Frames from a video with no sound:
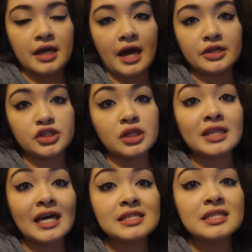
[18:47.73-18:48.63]
Yeah, so
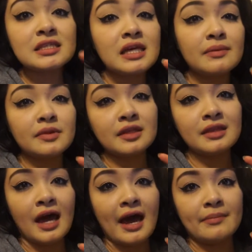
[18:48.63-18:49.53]
that's the same thing
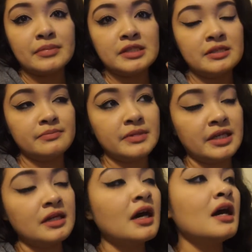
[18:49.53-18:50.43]
that happened to
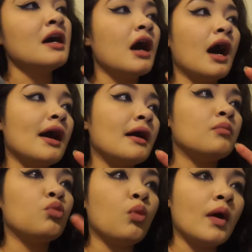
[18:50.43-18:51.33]
me.
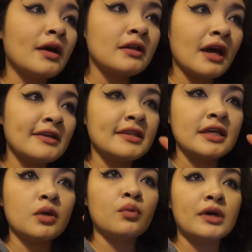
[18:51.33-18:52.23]
One, I
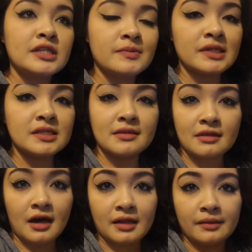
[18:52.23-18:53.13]
think it was because of
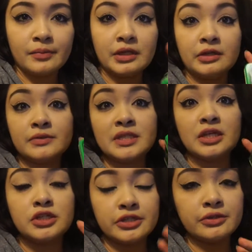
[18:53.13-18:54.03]
the jalapenos,
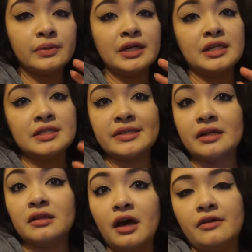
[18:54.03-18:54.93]
and two, it is the
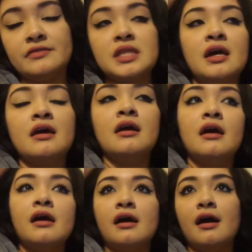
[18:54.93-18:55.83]
gloves.
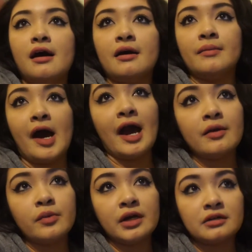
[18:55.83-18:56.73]

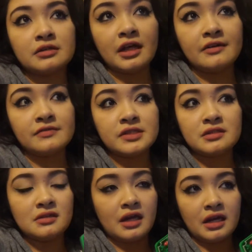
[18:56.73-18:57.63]
I wear
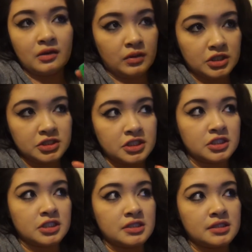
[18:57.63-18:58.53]
gloves and I wash
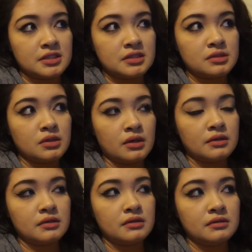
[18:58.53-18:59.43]
dishes
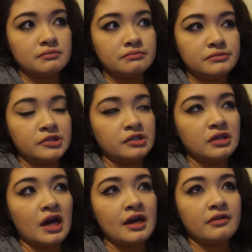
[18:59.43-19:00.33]

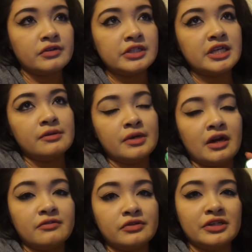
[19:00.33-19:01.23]
not every day, but
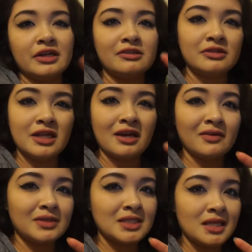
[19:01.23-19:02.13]
every other day, I would